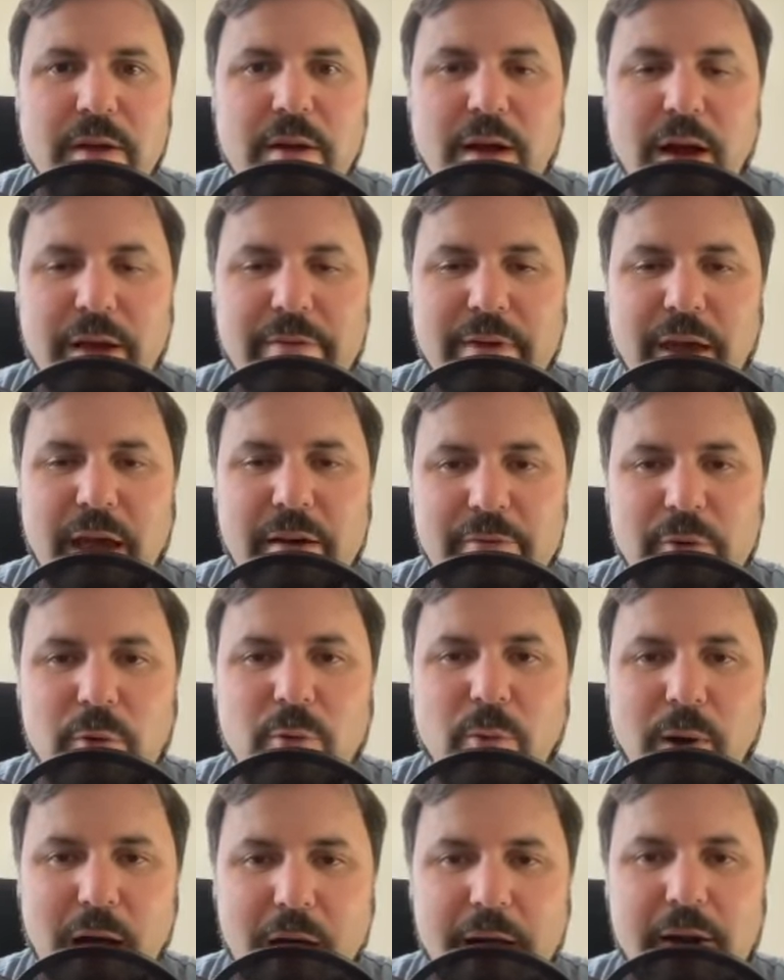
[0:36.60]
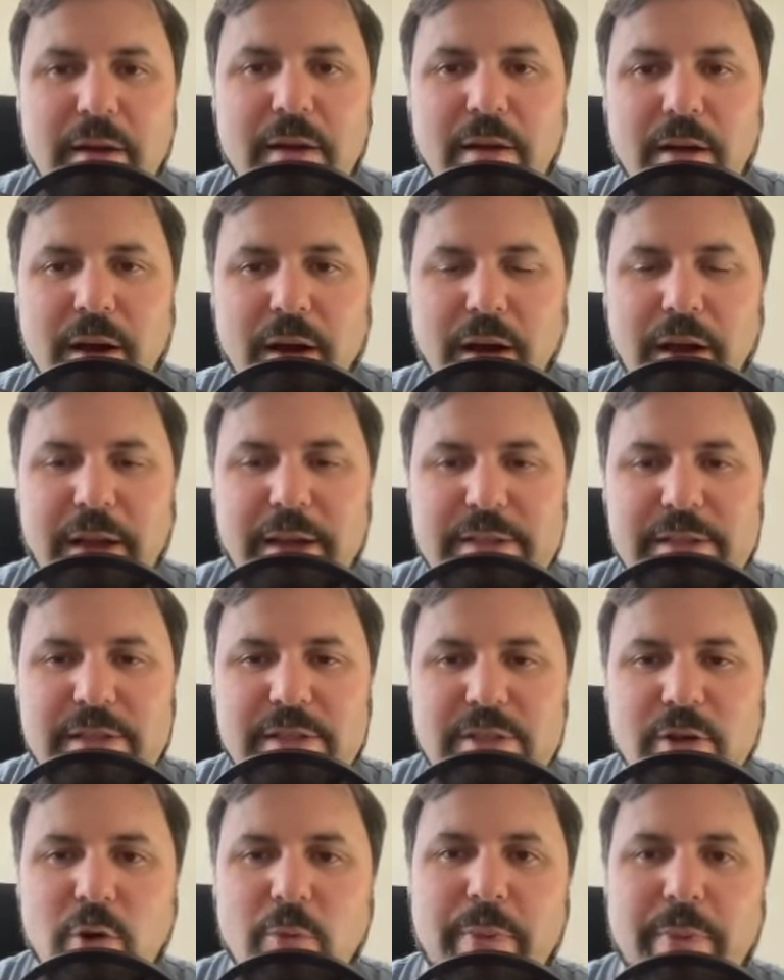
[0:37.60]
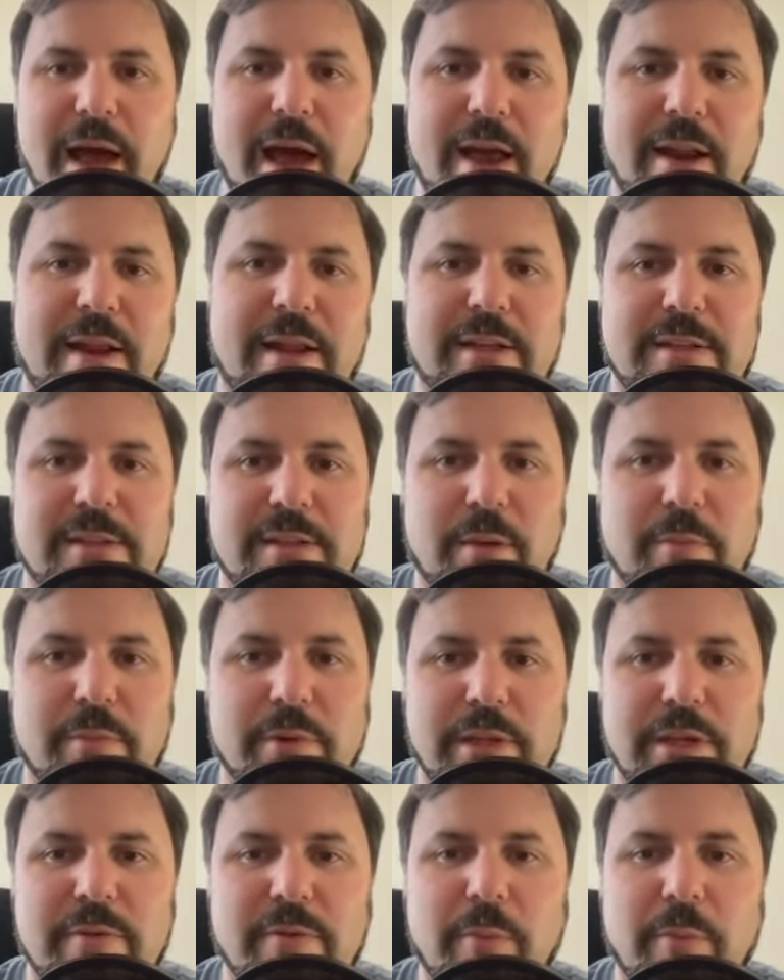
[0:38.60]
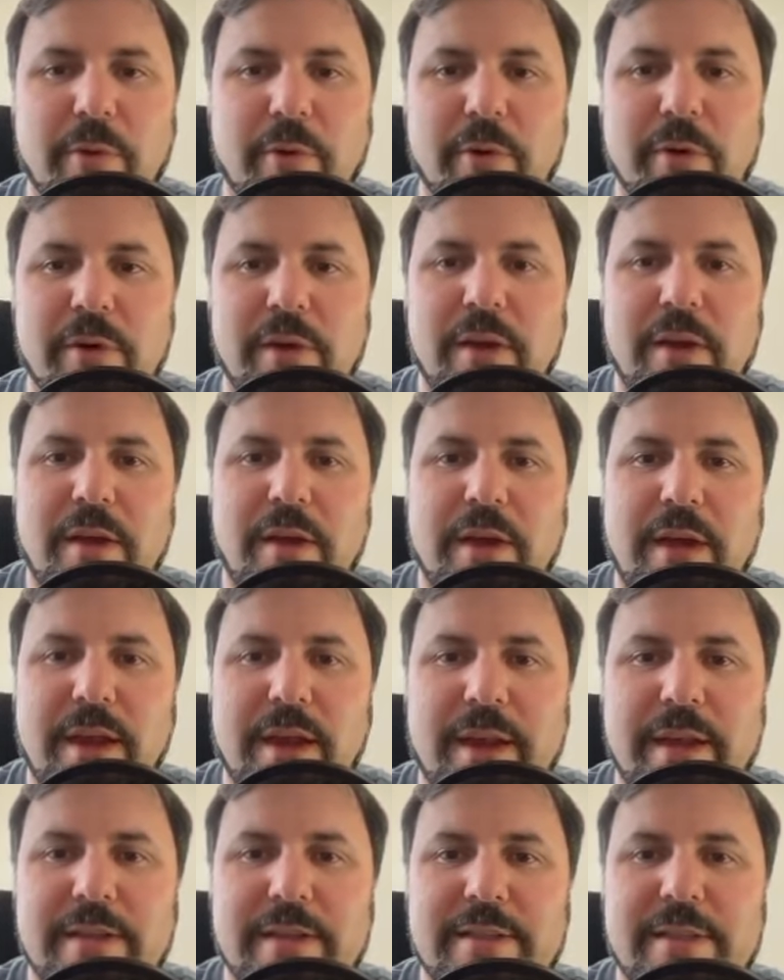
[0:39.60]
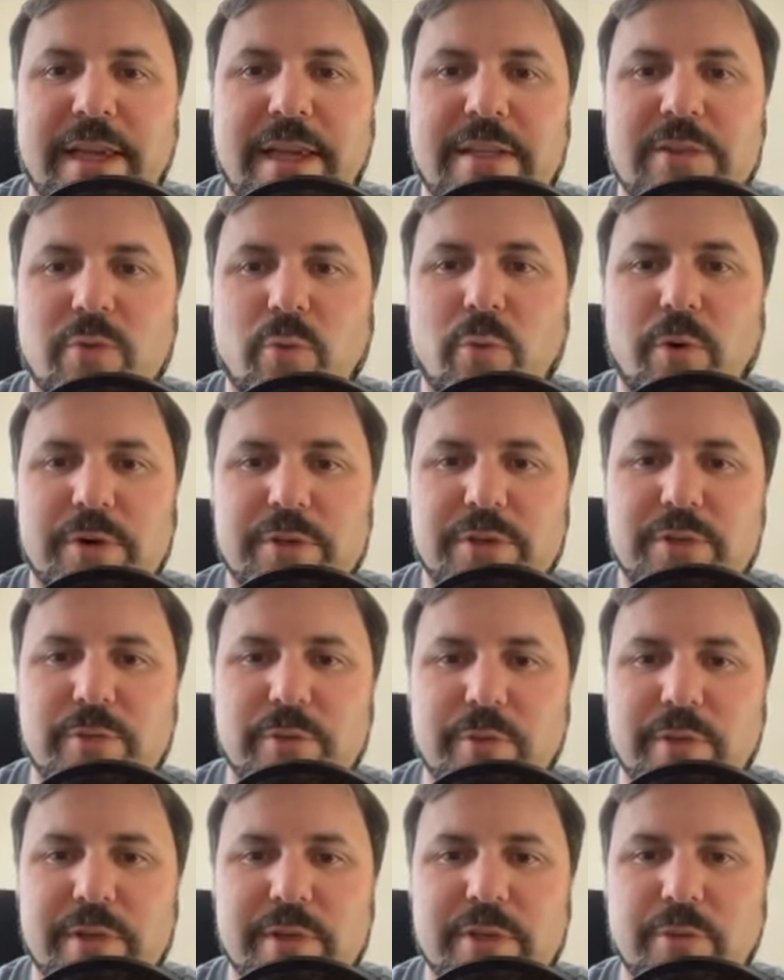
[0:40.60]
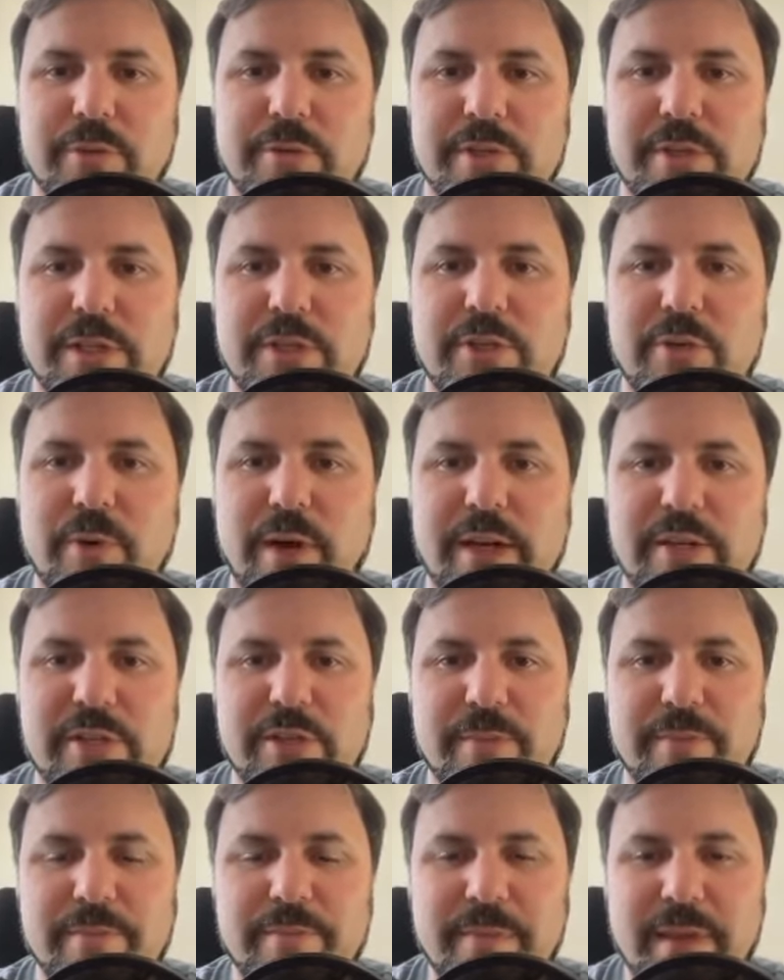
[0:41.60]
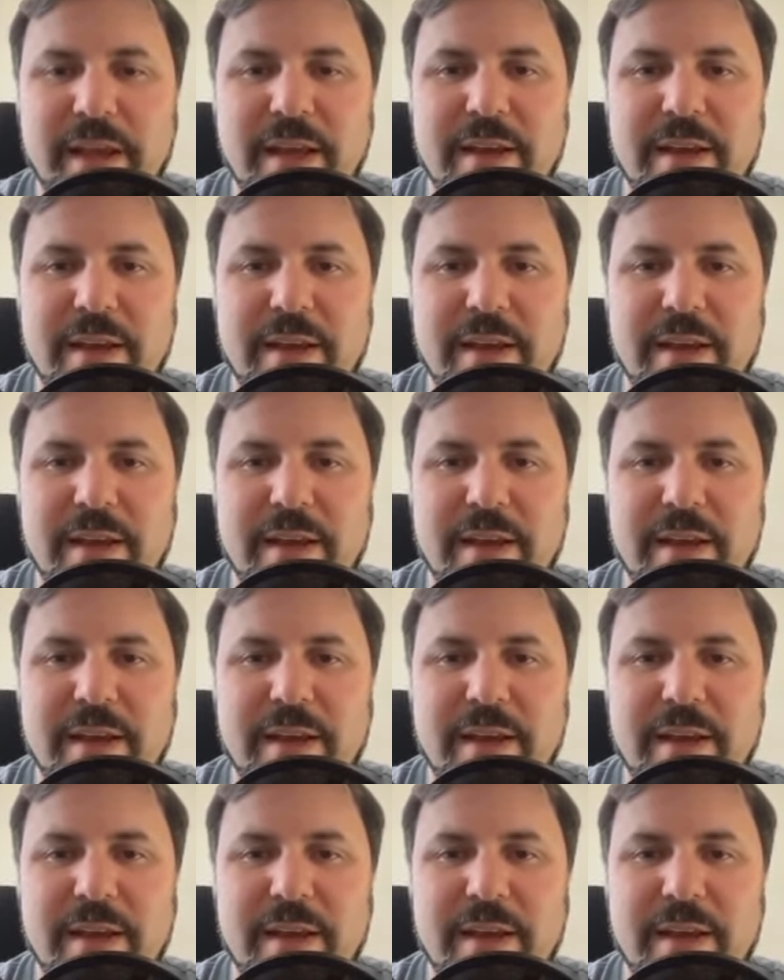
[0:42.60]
I've ever read. Uh, it's so bad, it's unbelievable and it gets worse through this whole situation.